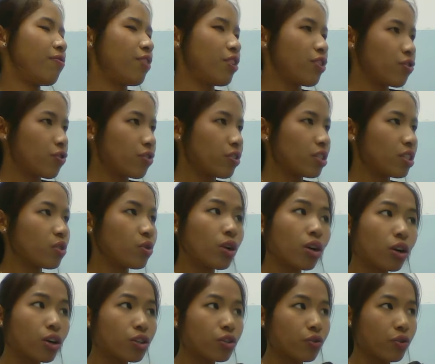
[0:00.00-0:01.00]
visuals. You
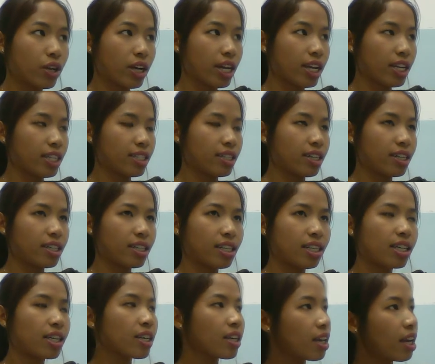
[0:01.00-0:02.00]
are going to read
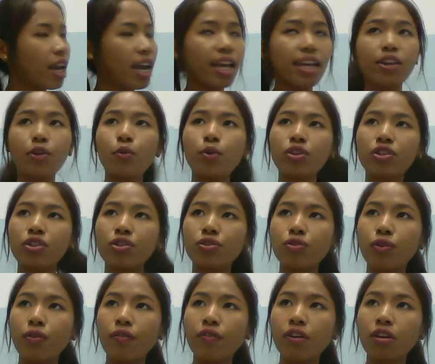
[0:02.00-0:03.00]
kinesthetic. Any questions
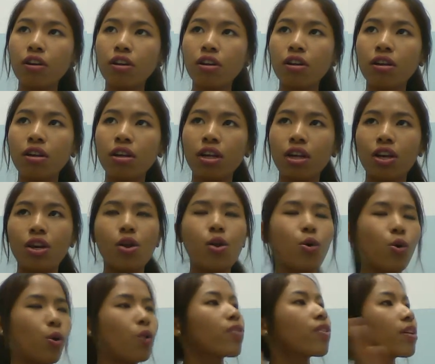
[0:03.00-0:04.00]
so far?
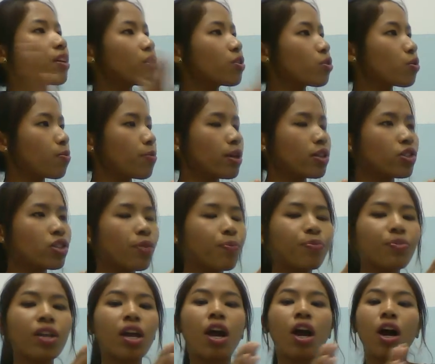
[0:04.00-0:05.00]
No. Thank you so much.
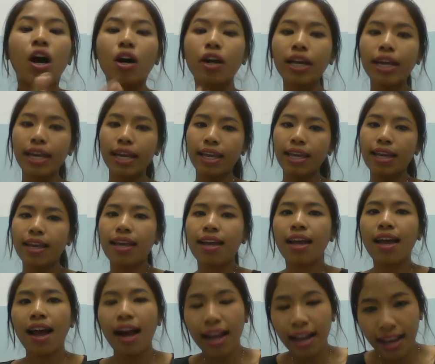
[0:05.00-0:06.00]
Okay,
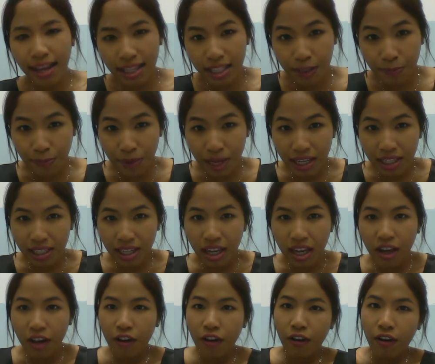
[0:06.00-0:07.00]
I can spend
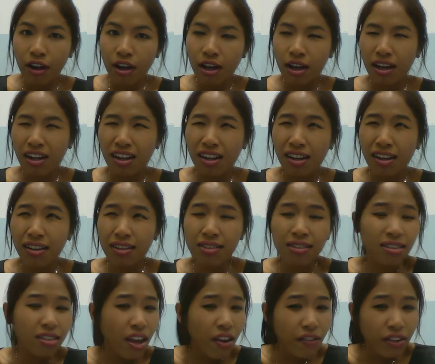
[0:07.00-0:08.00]

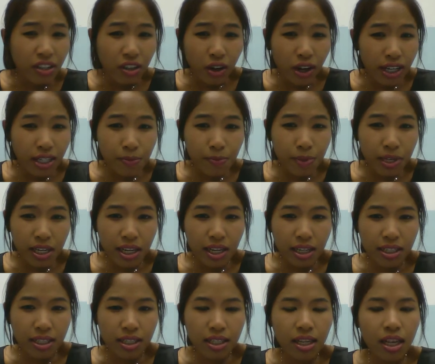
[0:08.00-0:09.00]
7 or 8
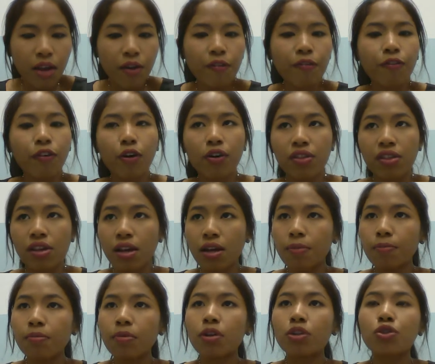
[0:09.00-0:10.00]
minutes for
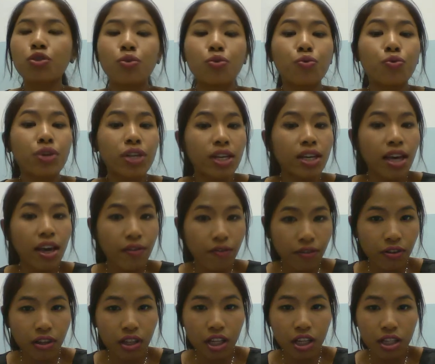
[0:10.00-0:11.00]
them to read
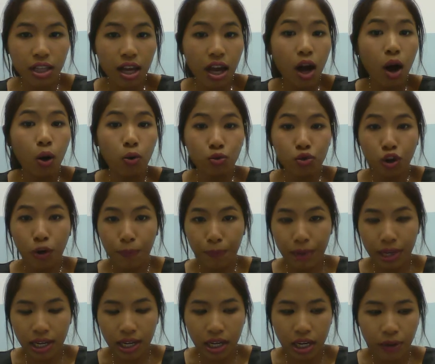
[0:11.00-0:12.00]
carefully their own
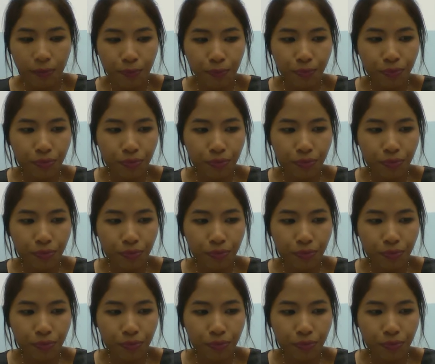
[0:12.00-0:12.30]
topic.